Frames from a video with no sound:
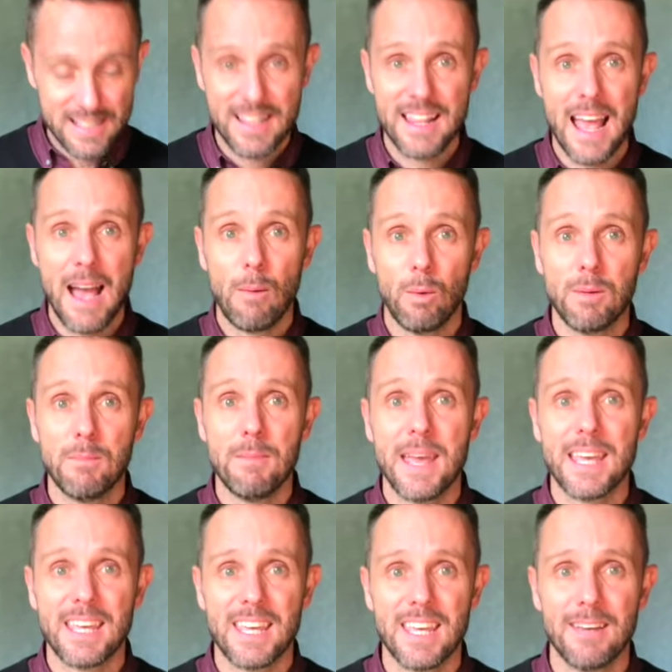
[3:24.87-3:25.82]
and that would
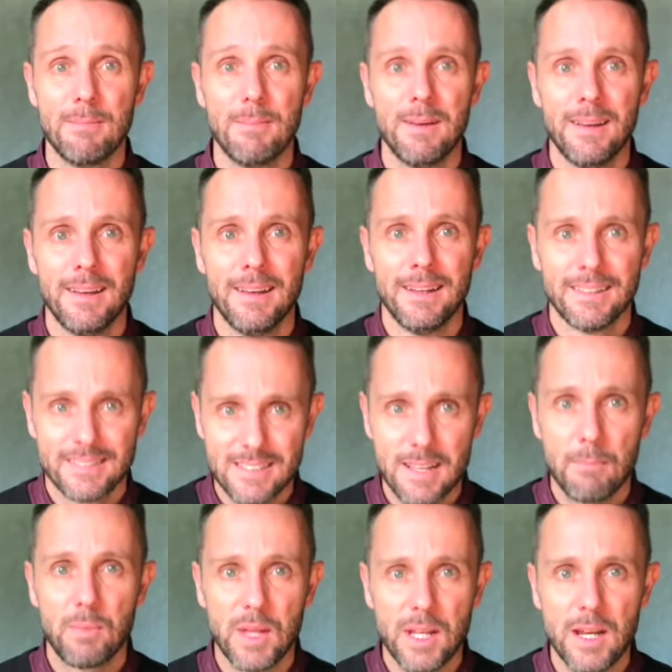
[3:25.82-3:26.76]
make him
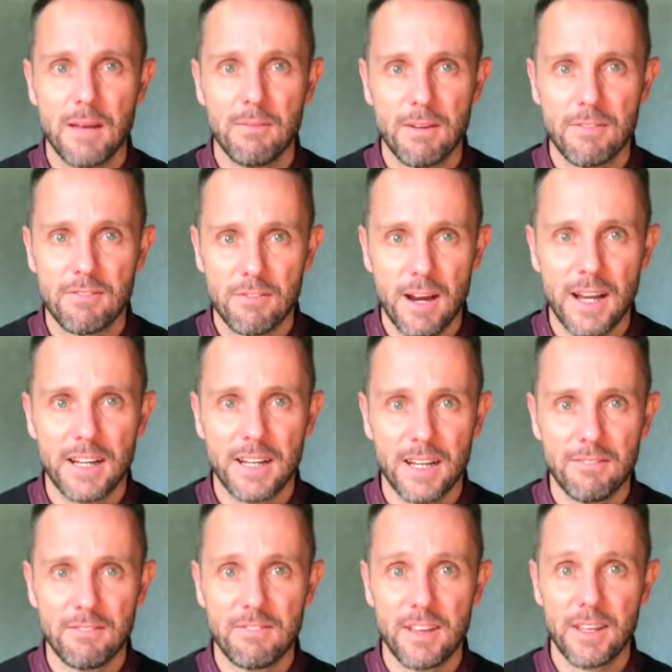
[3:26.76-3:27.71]
something of a
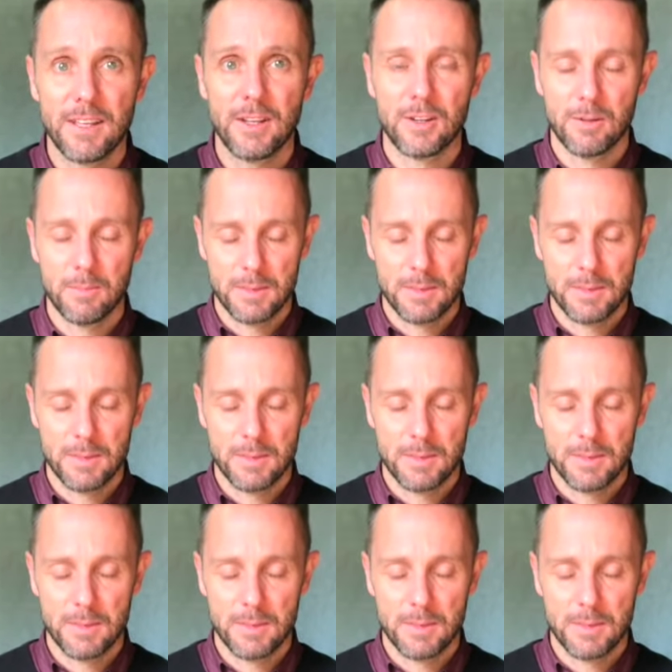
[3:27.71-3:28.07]
frightening figure,